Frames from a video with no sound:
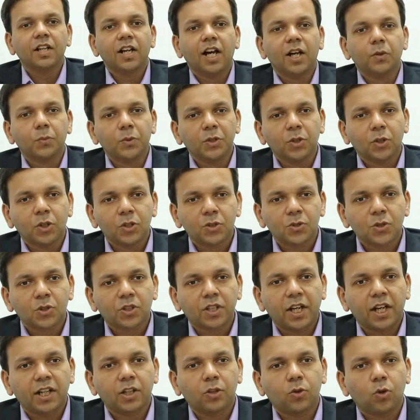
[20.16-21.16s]
And we also
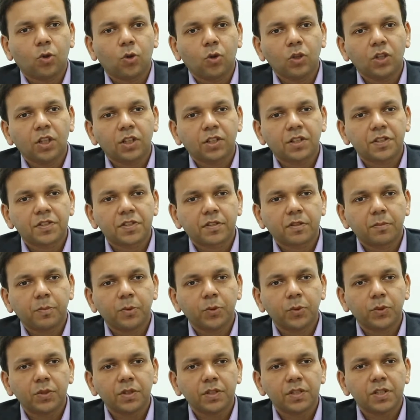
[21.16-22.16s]
thank all our
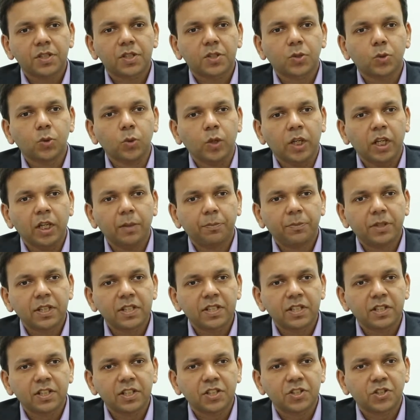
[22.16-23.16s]
distributors who helped
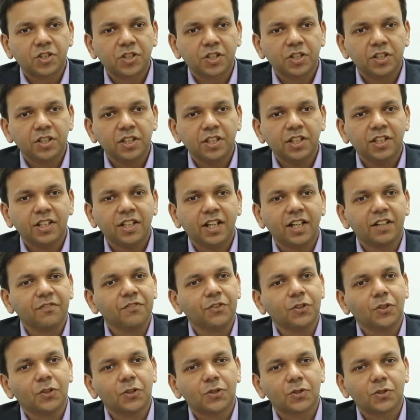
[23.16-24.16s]
us in this journey, and
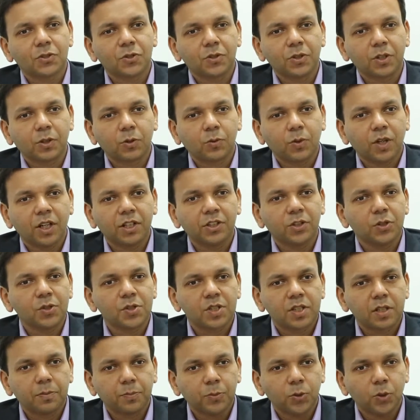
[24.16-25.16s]
we also require your
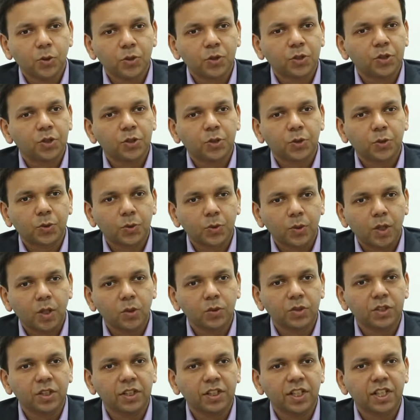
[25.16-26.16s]
support
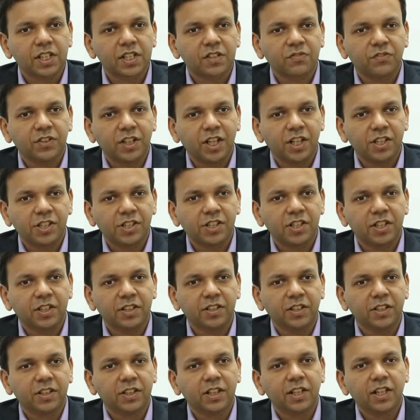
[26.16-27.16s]
throughout the next financial
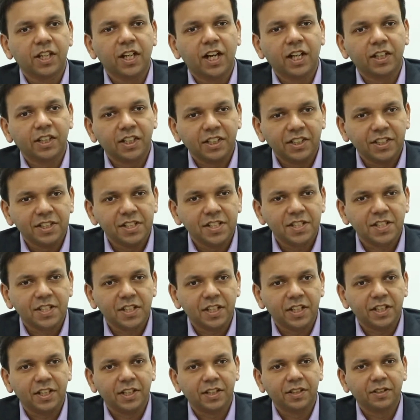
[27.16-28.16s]
year and the years
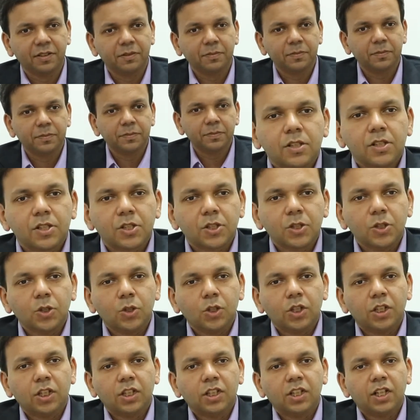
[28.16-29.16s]
ahead.
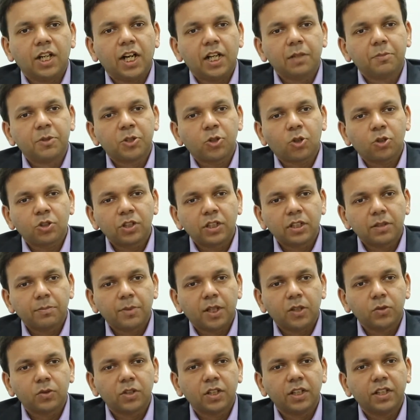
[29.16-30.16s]
So I'll be talking
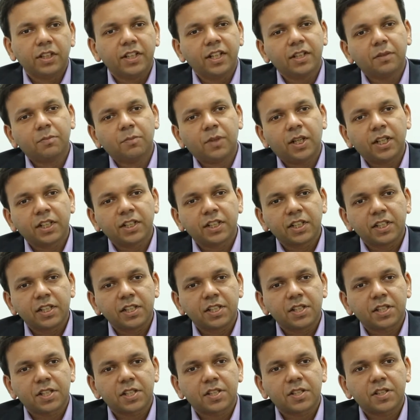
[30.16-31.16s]
about the debt
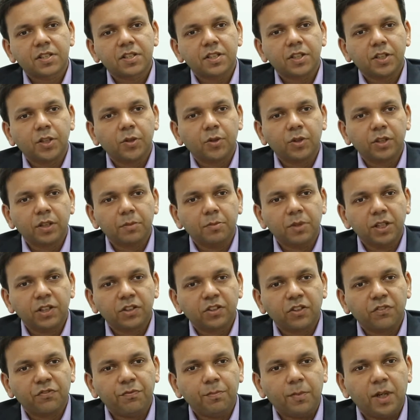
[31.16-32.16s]
markets during the
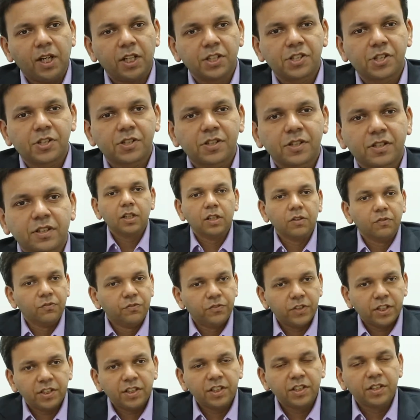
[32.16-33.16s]
month of March. A
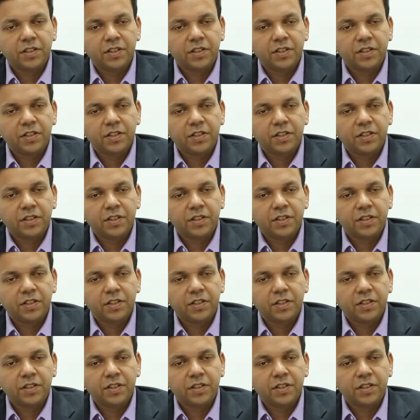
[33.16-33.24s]
very